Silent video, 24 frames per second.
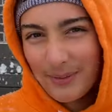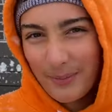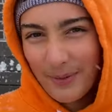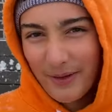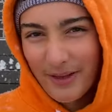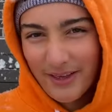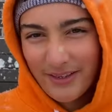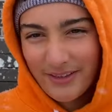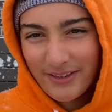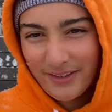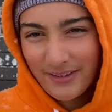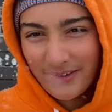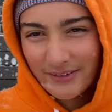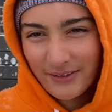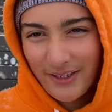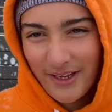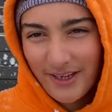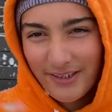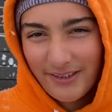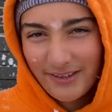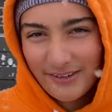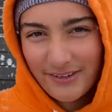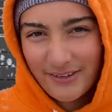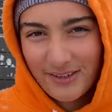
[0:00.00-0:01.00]
because they're
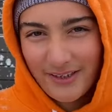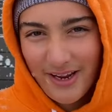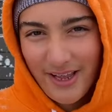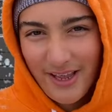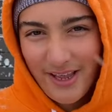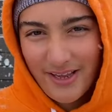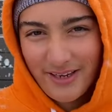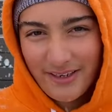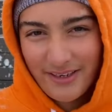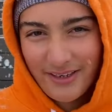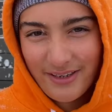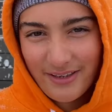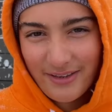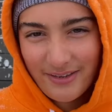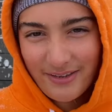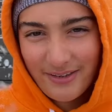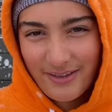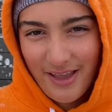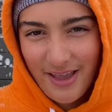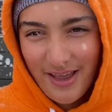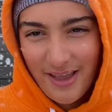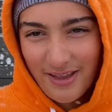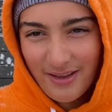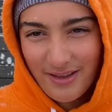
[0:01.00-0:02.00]
lighter and
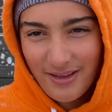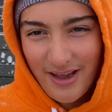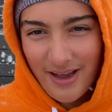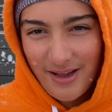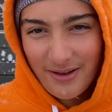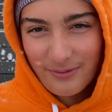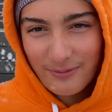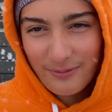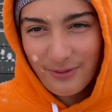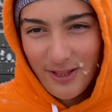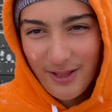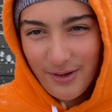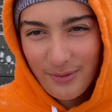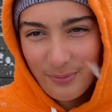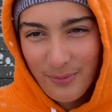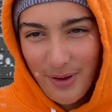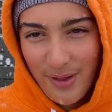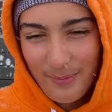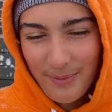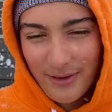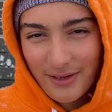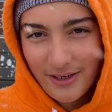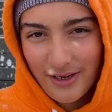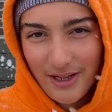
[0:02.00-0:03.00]
they have like
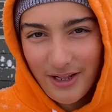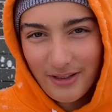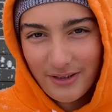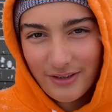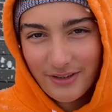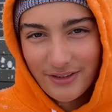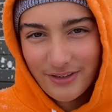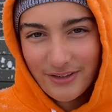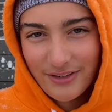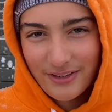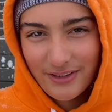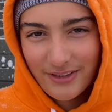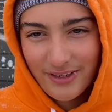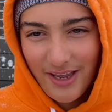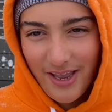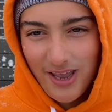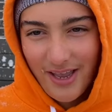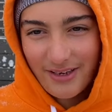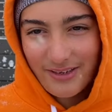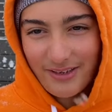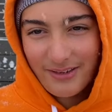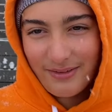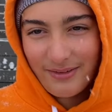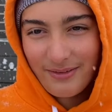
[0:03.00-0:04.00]
way better colors
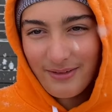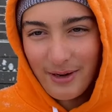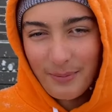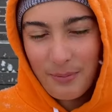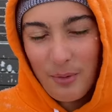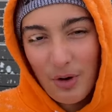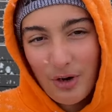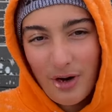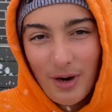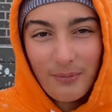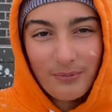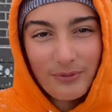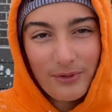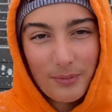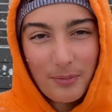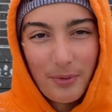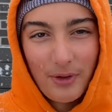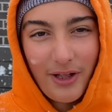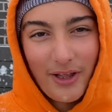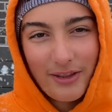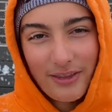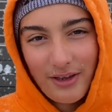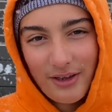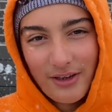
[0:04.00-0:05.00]
and they're more comfortable,
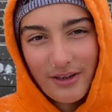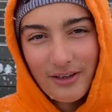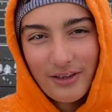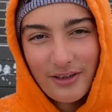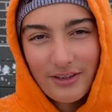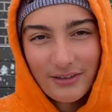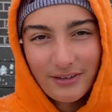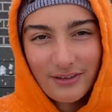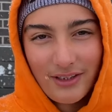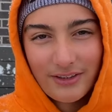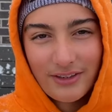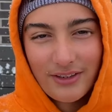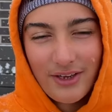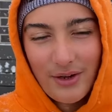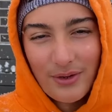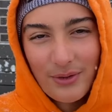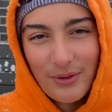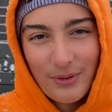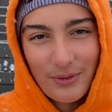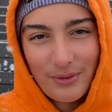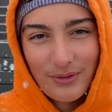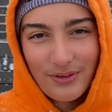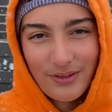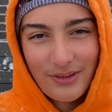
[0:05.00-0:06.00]
I think. Let's
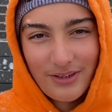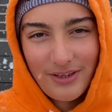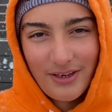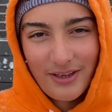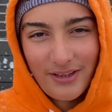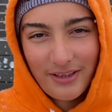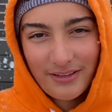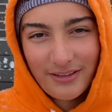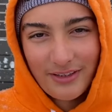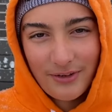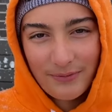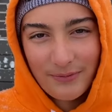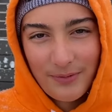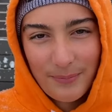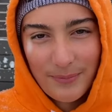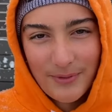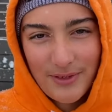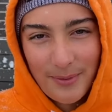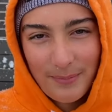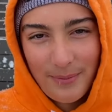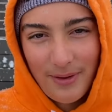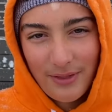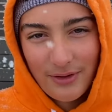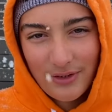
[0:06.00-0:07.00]
go, let's hear from
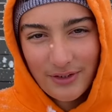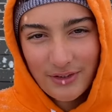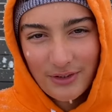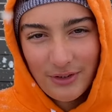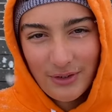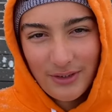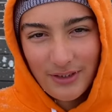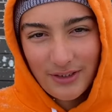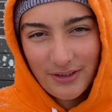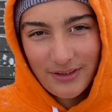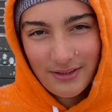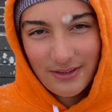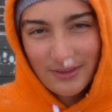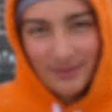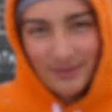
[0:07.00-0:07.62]
some other students. We